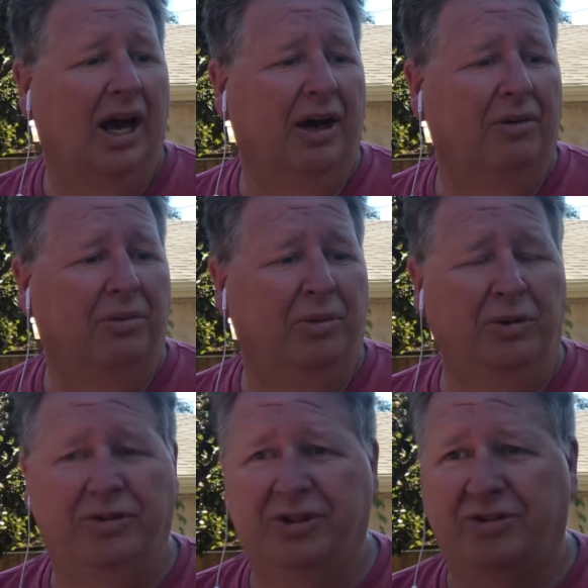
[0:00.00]

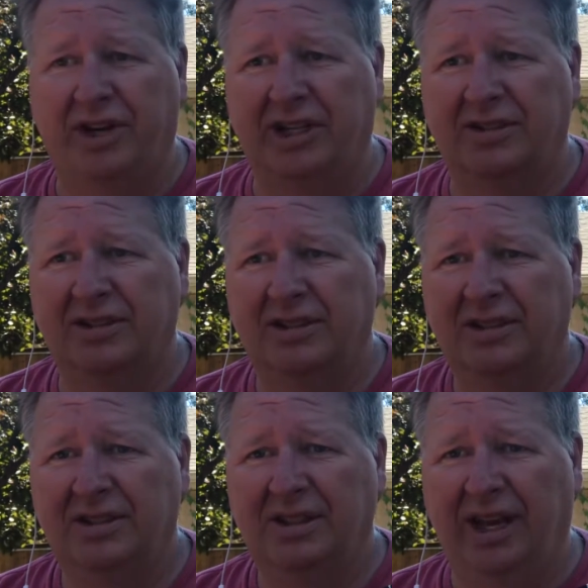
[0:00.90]
remove the strings,
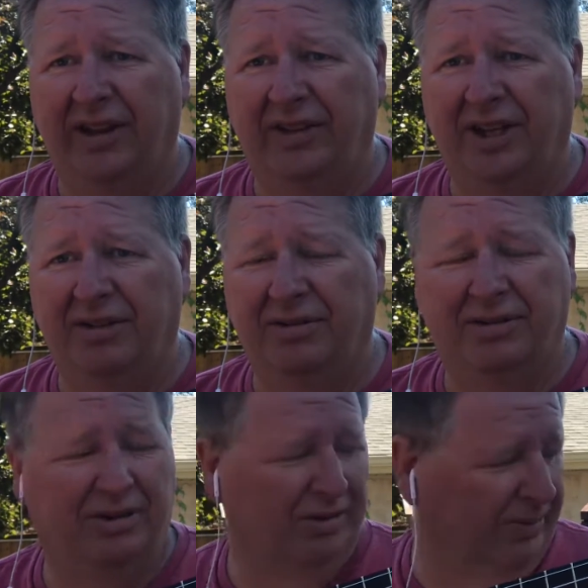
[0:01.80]
and then
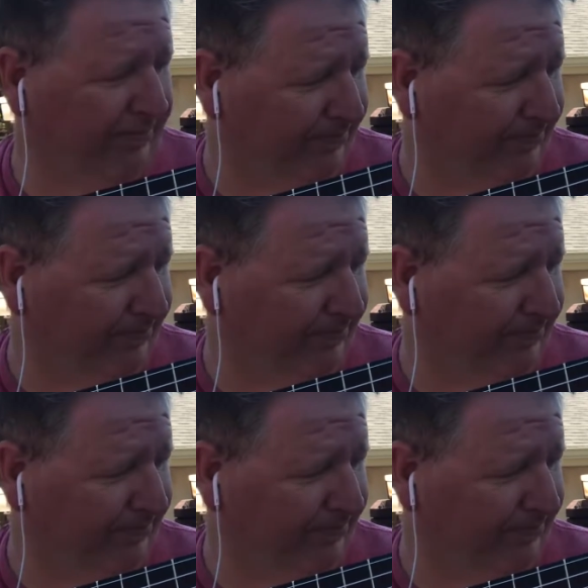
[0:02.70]
do them.